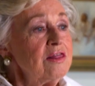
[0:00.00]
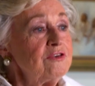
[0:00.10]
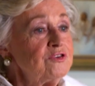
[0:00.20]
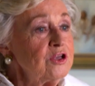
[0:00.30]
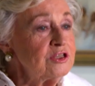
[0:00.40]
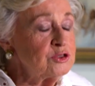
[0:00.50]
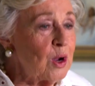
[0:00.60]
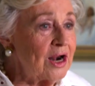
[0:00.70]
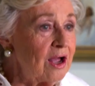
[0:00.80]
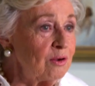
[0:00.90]
the first
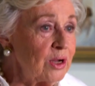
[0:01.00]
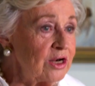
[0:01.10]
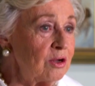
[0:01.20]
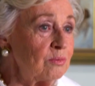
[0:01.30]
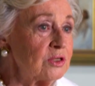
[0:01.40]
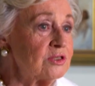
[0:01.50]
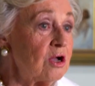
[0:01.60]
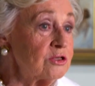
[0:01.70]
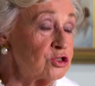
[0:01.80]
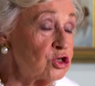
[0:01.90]
one I went on was
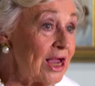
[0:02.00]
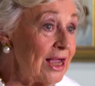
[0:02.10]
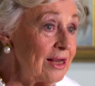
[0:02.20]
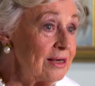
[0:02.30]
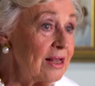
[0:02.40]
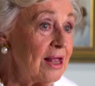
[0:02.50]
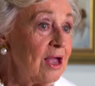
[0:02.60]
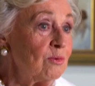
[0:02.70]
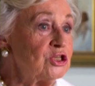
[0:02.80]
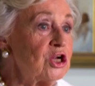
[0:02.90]
Austrade,
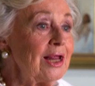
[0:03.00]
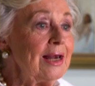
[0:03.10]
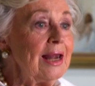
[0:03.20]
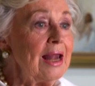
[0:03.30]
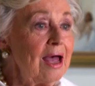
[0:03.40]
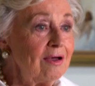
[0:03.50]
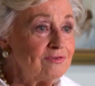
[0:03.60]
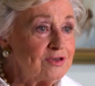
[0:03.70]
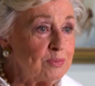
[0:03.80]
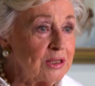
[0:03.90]
which I
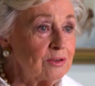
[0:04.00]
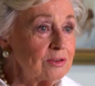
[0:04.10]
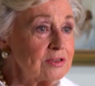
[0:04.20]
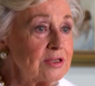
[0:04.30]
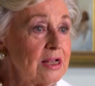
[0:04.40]
loved because